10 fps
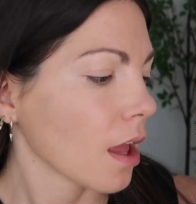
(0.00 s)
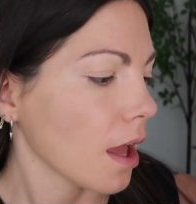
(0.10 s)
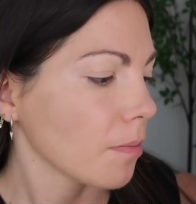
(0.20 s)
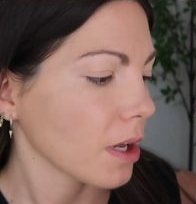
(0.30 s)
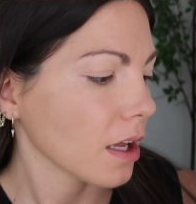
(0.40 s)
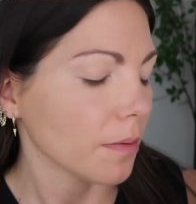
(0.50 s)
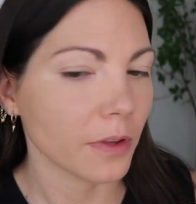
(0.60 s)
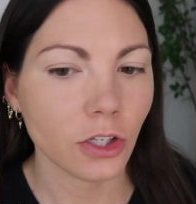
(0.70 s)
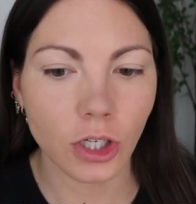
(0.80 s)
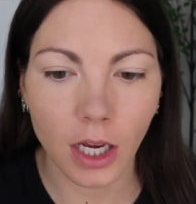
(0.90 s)
and picking up
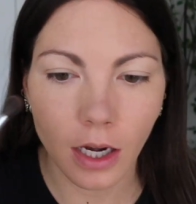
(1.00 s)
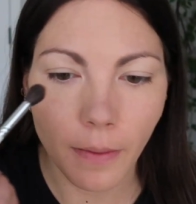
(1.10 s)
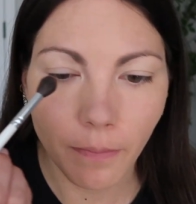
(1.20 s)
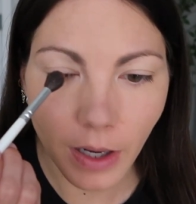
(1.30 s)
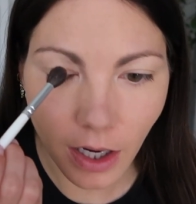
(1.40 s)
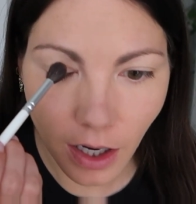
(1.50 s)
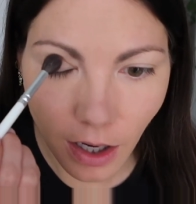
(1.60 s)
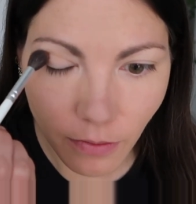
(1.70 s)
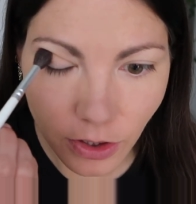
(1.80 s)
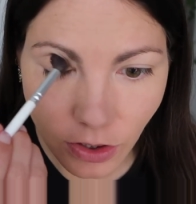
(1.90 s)
the shade Butter,
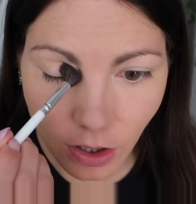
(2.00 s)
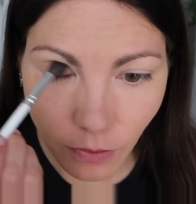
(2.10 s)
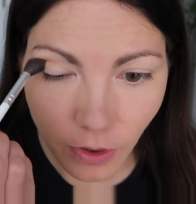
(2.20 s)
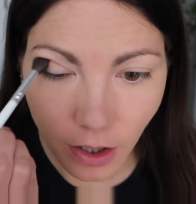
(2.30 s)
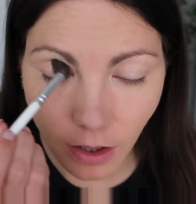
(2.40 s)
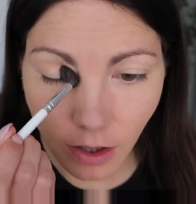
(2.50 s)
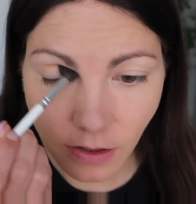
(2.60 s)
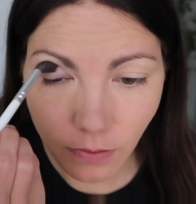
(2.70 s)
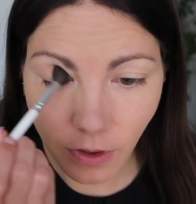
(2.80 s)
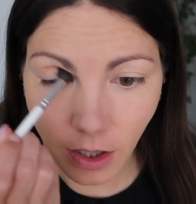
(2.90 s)
and we're just gonna work
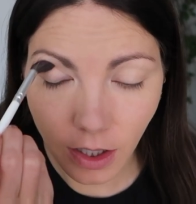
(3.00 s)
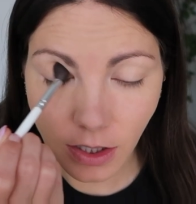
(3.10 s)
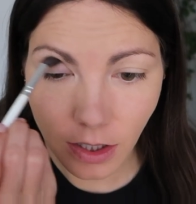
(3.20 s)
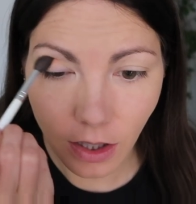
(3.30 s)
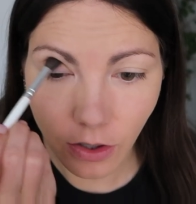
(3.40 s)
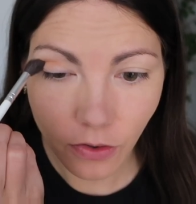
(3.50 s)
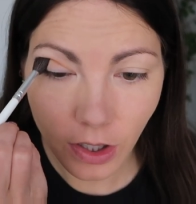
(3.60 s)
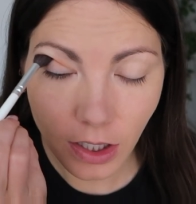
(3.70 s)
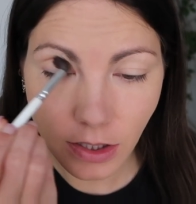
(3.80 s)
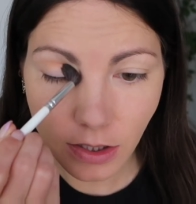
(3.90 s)
this one into the
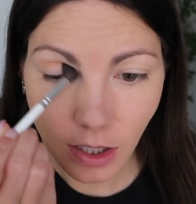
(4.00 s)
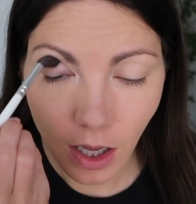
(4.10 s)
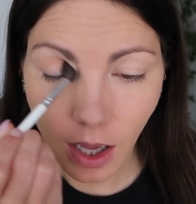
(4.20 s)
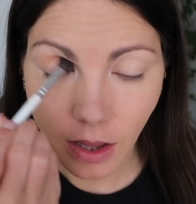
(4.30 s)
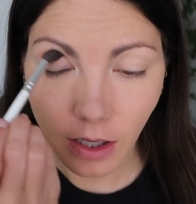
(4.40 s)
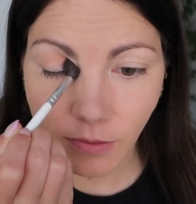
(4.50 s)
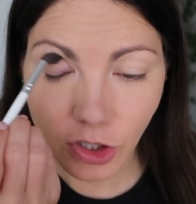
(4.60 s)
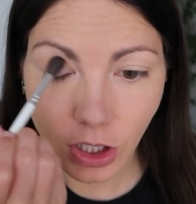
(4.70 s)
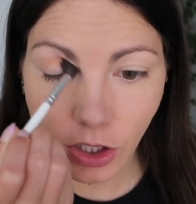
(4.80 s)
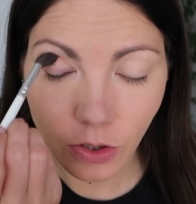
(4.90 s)
crease. I think I'm
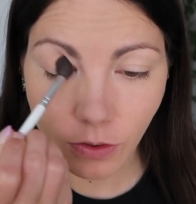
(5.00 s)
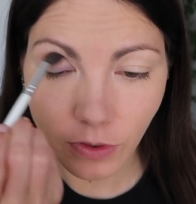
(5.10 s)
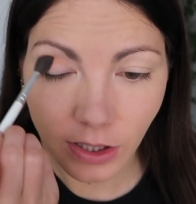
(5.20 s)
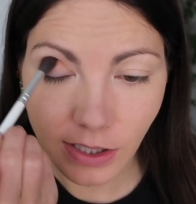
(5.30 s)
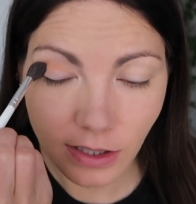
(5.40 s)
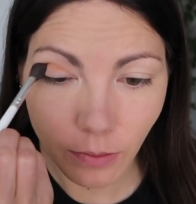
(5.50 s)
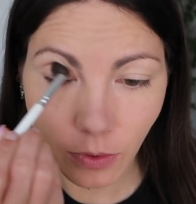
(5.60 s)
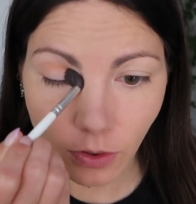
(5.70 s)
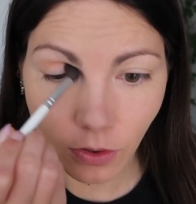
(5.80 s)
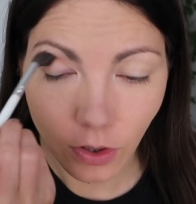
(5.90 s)
just gonna do a really
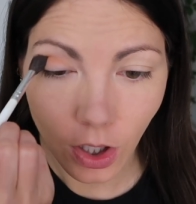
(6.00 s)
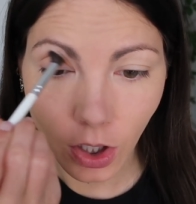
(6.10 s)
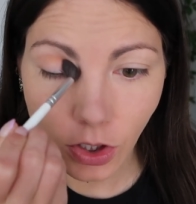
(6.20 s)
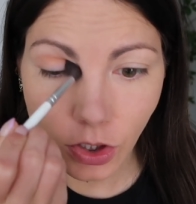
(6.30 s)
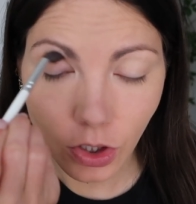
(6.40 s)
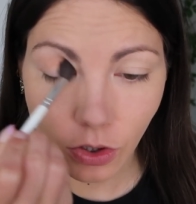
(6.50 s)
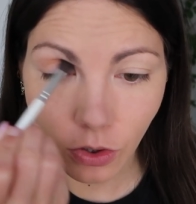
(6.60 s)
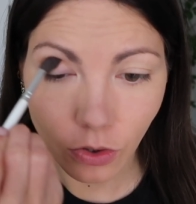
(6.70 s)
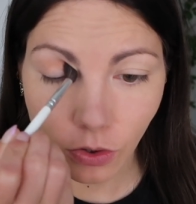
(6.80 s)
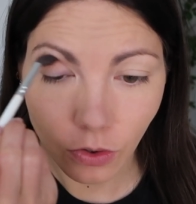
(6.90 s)
simple
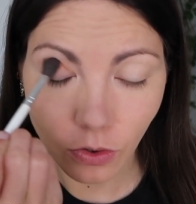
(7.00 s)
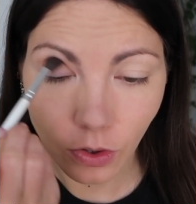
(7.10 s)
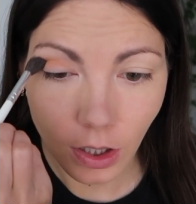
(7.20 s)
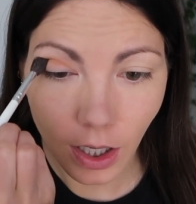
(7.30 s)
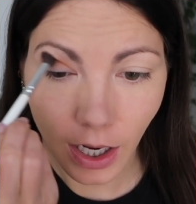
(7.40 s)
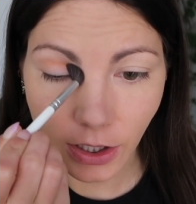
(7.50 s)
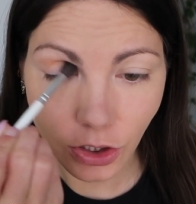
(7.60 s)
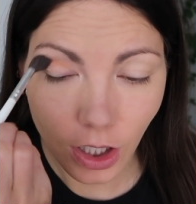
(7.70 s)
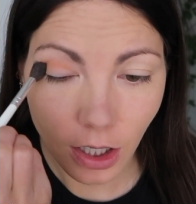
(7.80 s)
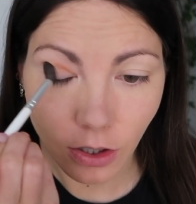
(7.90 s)
2
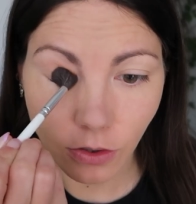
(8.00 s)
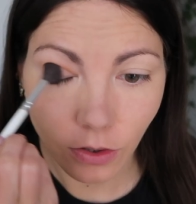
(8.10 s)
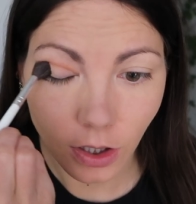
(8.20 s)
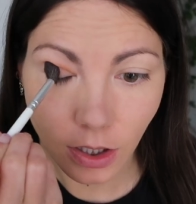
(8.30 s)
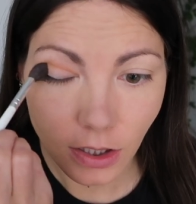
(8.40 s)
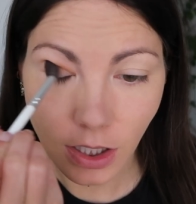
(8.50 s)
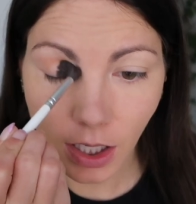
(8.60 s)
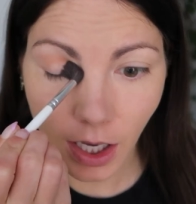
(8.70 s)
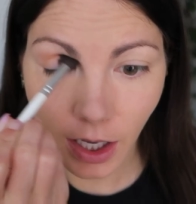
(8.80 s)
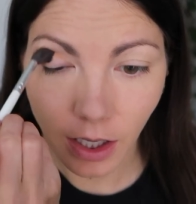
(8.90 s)
eyeshadow look
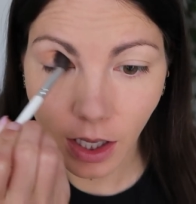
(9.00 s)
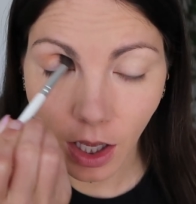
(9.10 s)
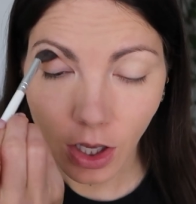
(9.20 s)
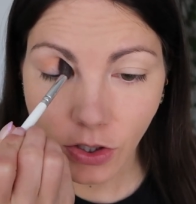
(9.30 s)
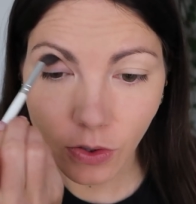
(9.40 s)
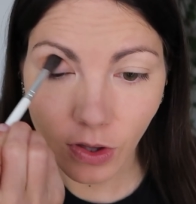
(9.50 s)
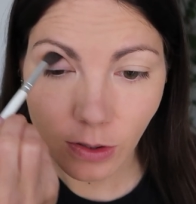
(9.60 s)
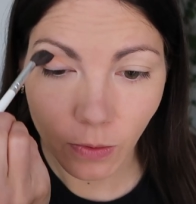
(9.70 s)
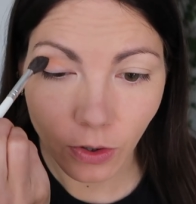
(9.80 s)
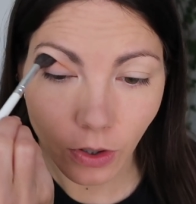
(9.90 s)
today. So
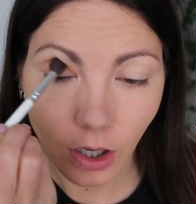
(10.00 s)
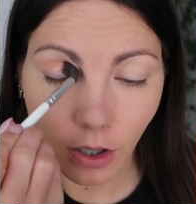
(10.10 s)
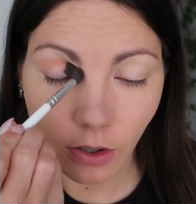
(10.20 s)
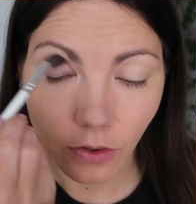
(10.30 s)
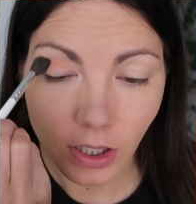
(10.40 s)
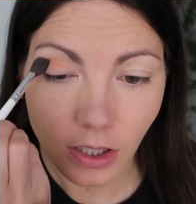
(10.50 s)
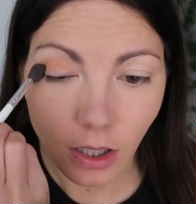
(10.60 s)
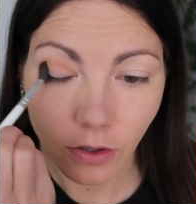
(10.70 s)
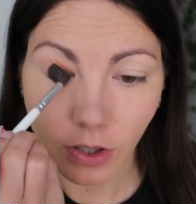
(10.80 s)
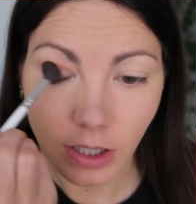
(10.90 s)
this one will go into the
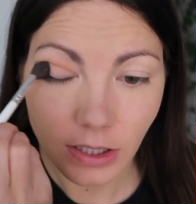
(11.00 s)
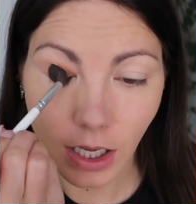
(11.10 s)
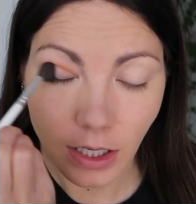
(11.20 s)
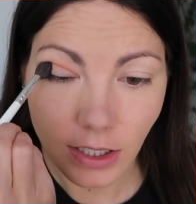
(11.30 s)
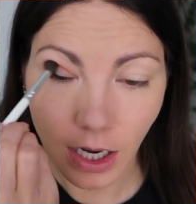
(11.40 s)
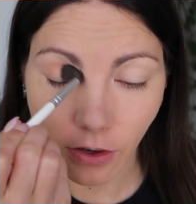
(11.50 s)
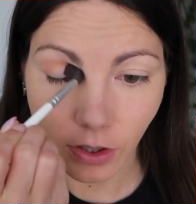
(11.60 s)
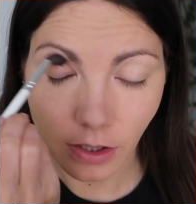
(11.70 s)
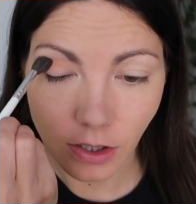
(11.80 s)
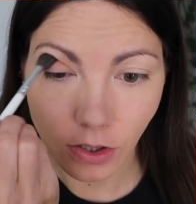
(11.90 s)
crease and down
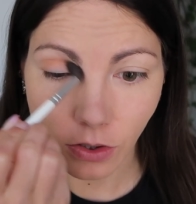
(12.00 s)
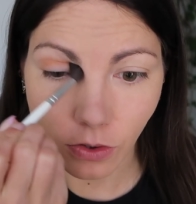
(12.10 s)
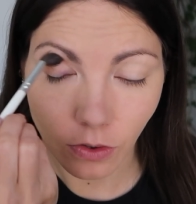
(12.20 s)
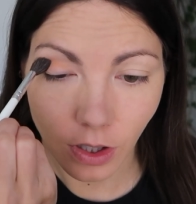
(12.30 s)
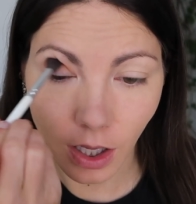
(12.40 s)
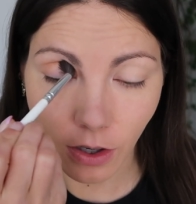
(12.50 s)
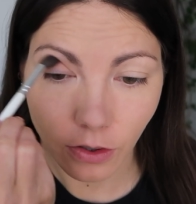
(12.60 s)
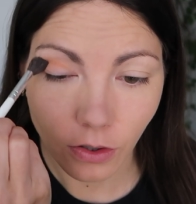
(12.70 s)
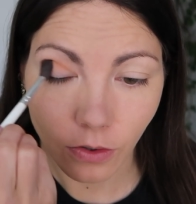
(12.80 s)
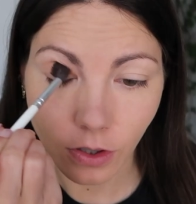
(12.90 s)
into the
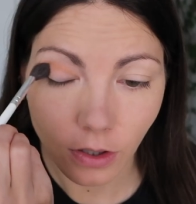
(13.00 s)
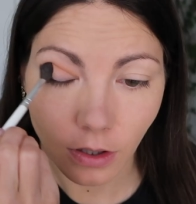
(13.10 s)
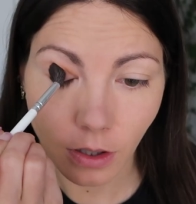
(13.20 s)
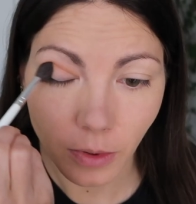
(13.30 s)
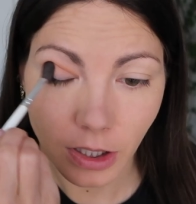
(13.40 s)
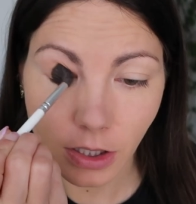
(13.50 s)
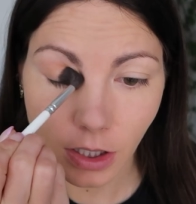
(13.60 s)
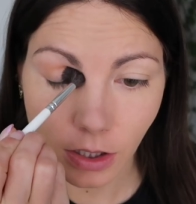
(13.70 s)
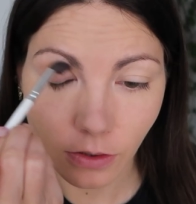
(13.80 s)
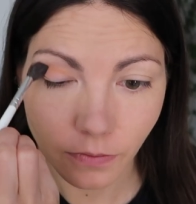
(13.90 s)
outer corner a little bit
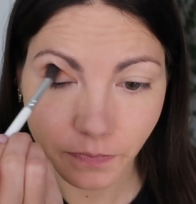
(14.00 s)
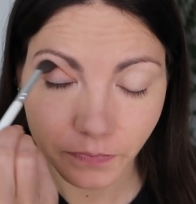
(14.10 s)
too.